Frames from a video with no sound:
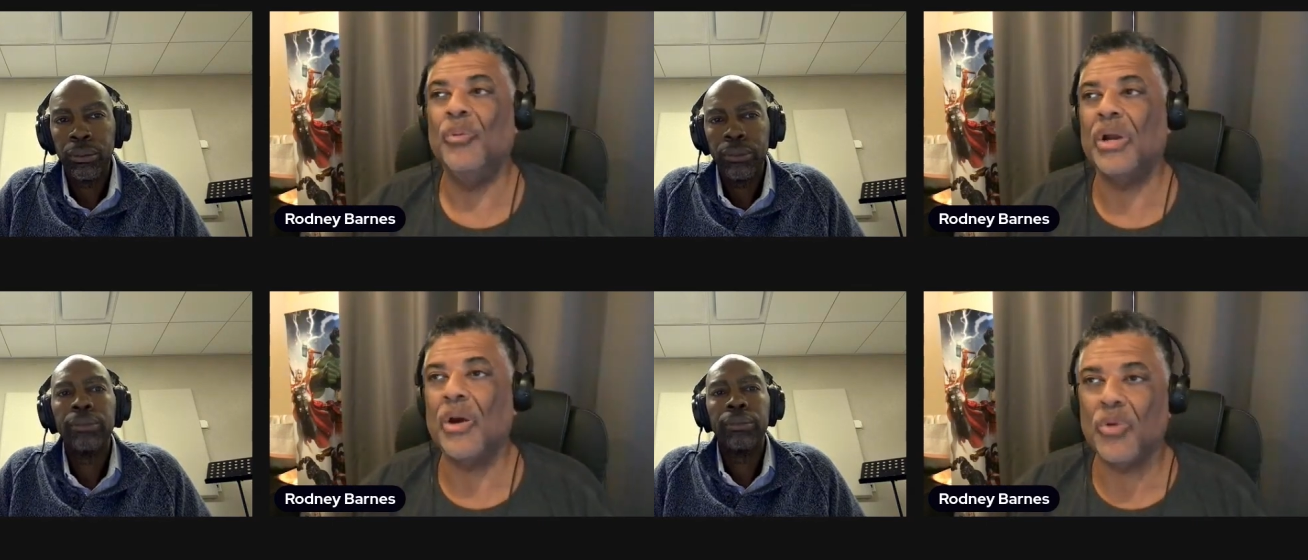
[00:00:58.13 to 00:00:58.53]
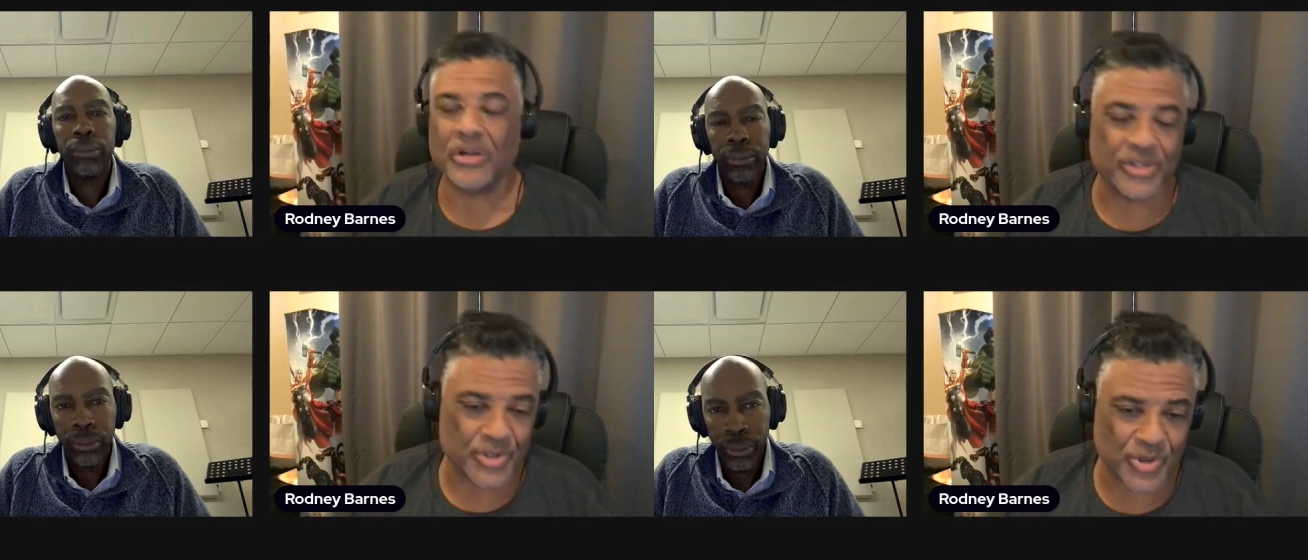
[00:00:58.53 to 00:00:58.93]
Speaker 1: When I
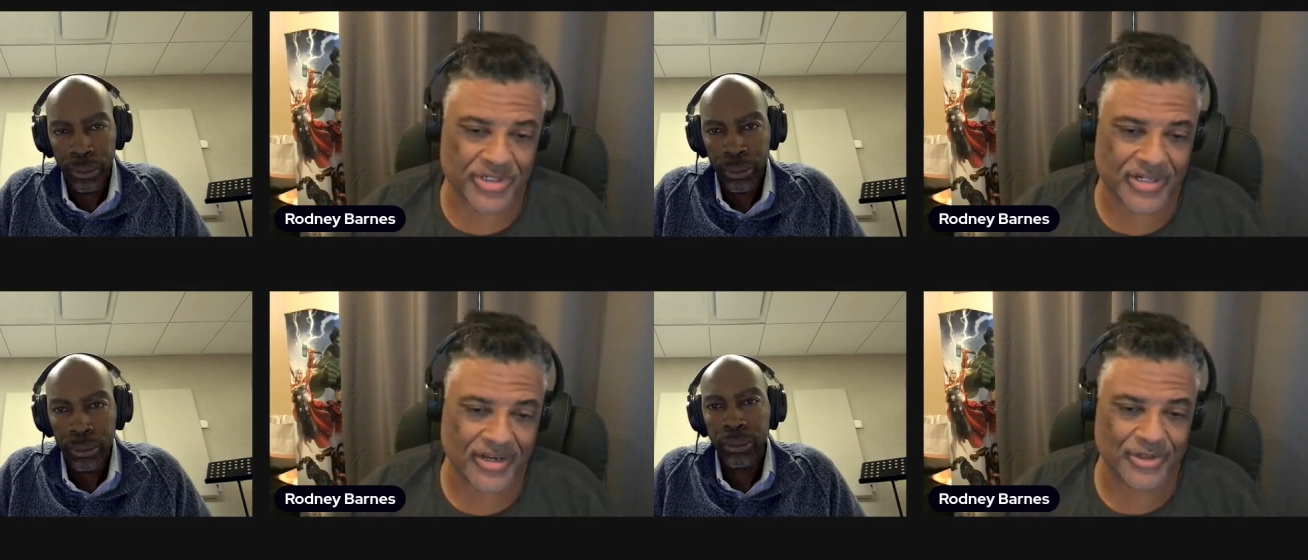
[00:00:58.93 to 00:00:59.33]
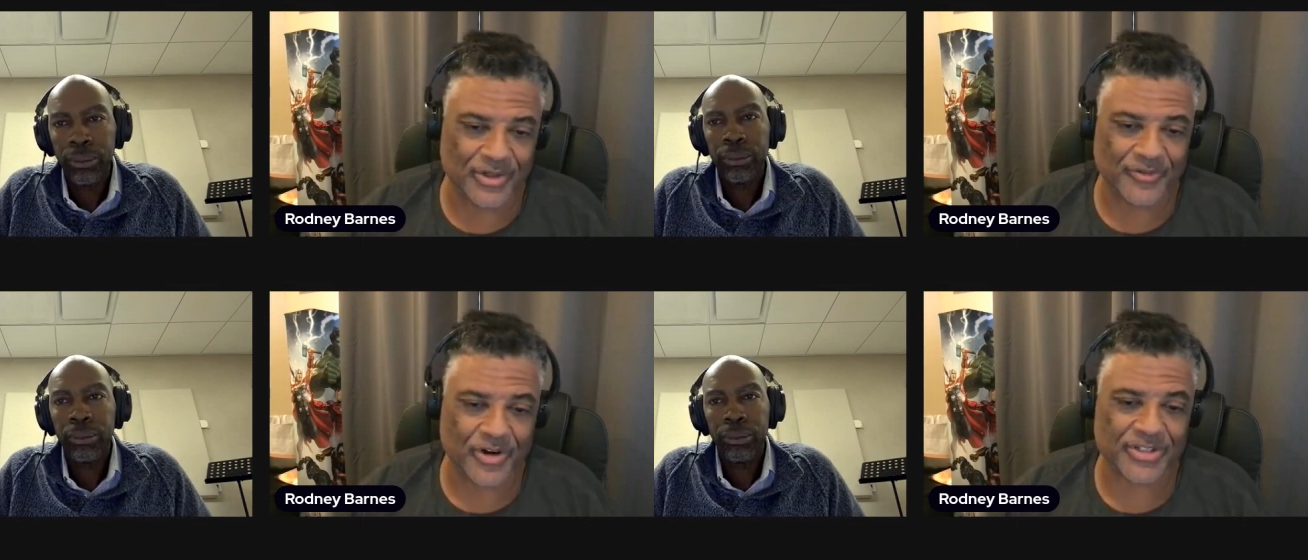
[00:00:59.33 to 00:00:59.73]
worked at Georgetown
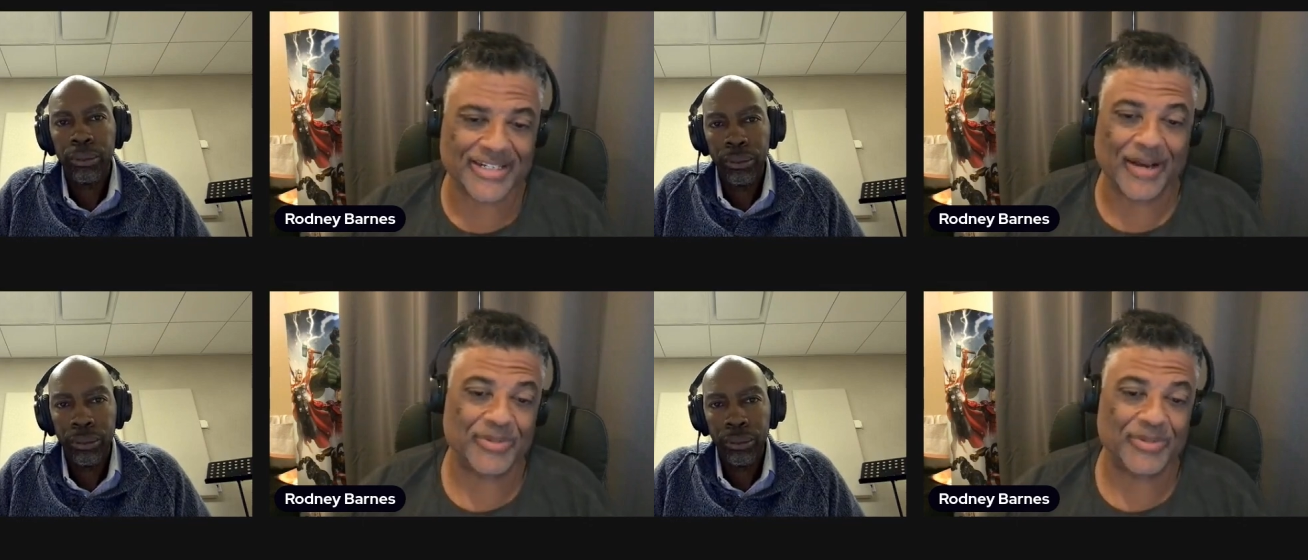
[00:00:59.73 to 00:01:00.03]
University,